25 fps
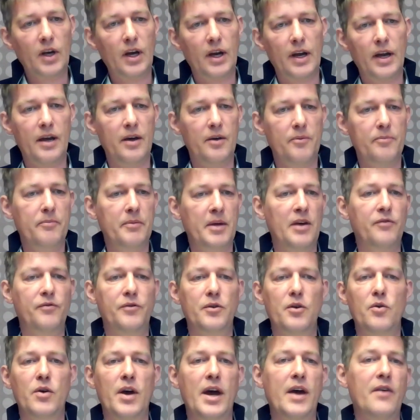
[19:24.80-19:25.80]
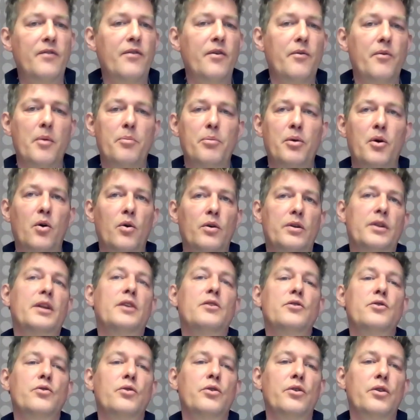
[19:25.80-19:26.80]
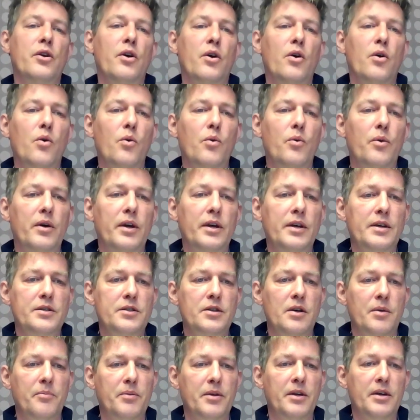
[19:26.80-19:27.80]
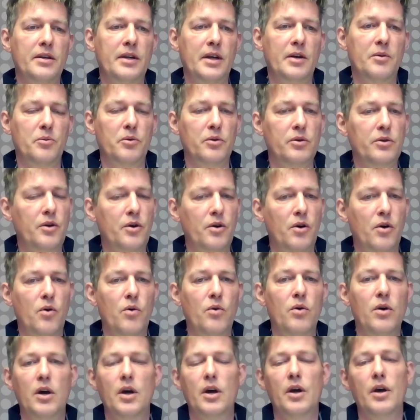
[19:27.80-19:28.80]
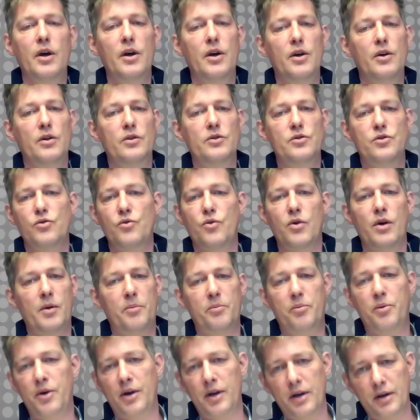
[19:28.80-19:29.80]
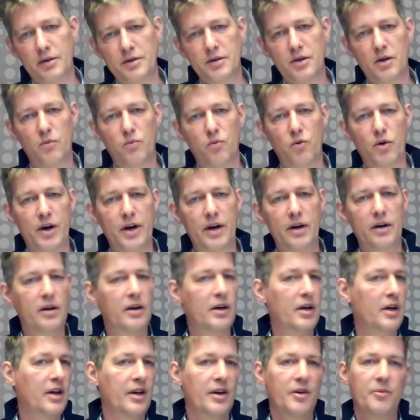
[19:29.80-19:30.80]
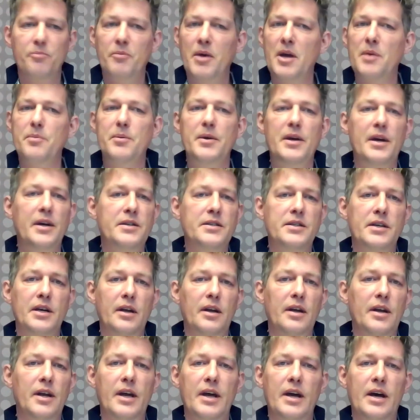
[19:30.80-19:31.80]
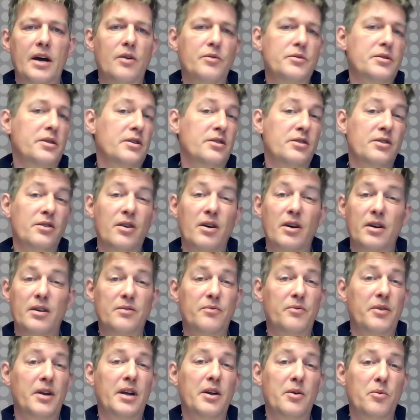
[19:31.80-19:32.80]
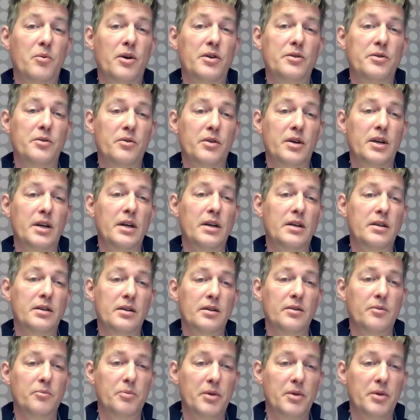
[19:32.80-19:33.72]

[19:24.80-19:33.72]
If you have a report that you know is something that will go to a printer somewhere, maybe Excel layouts is not really what you need.